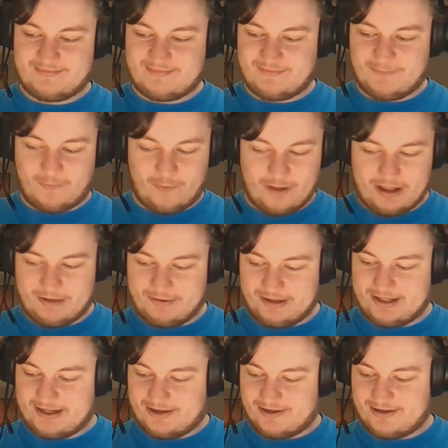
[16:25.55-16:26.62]
Really, really
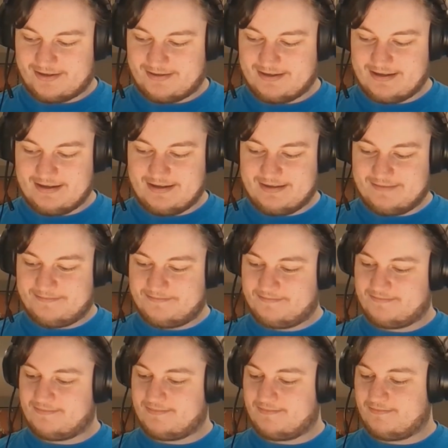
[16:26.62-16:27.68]
good.
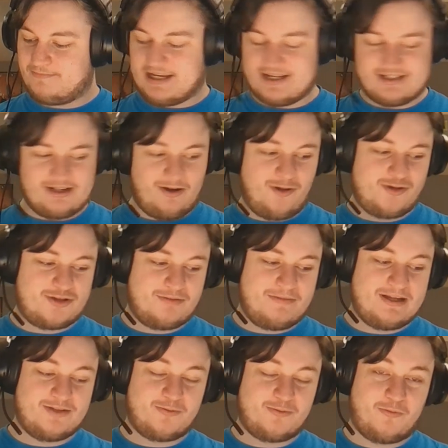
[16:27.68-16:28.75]
Because it also
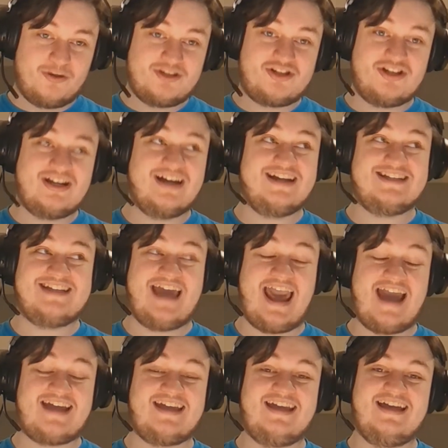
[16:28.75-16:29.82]
means once you're done
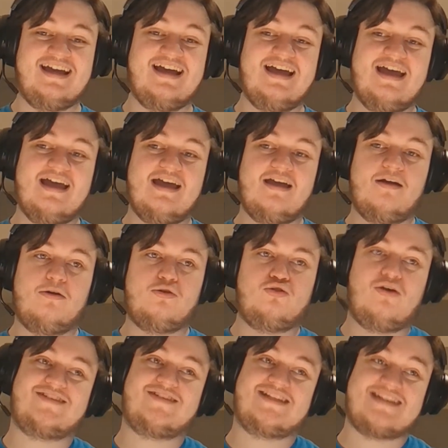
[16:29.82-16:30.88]
attacking, you
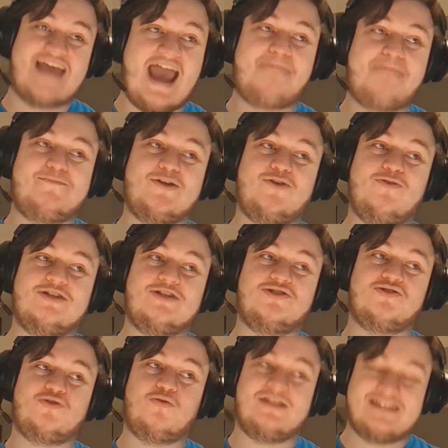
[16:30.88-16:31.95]
have to tap the creature
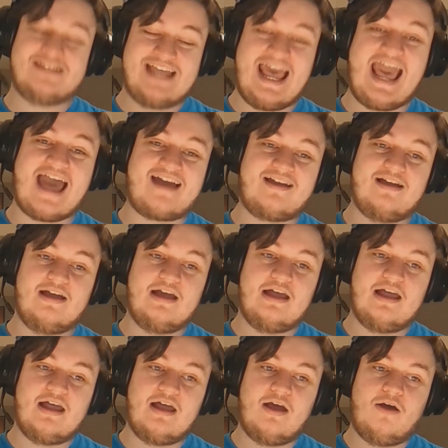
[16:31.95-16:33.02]
to attack.
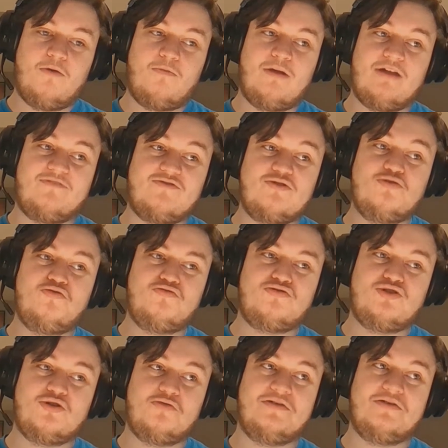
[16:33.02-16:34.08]
Well, if you
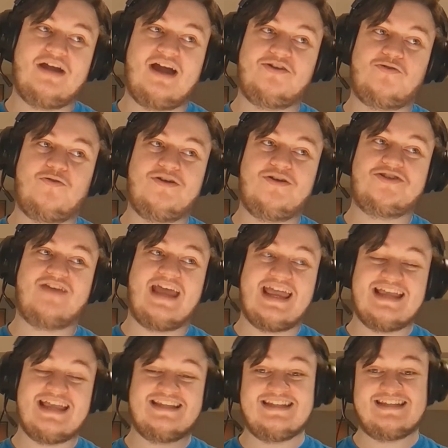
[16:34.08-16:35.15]
do it on a creature that
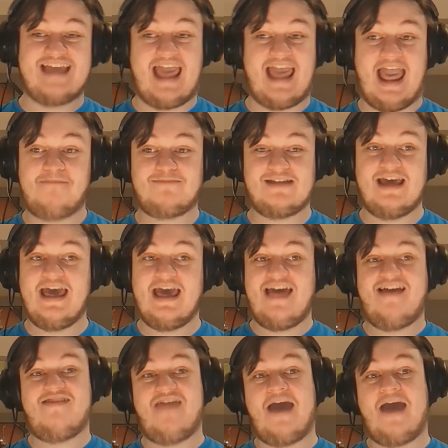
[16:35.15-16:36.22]
isn't tapped,
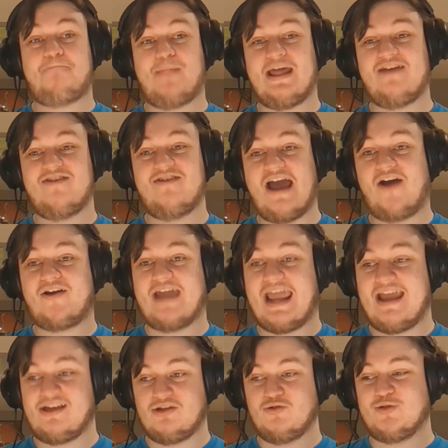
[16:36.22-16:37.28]
that player now
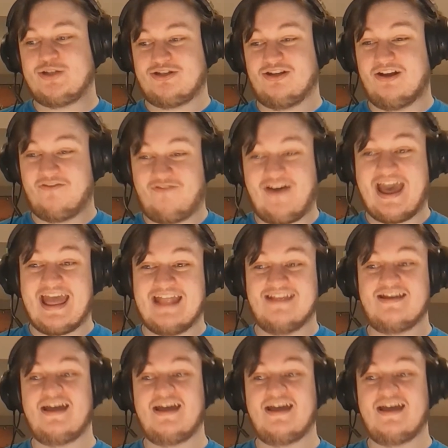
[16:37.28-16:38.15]
can't use it to defend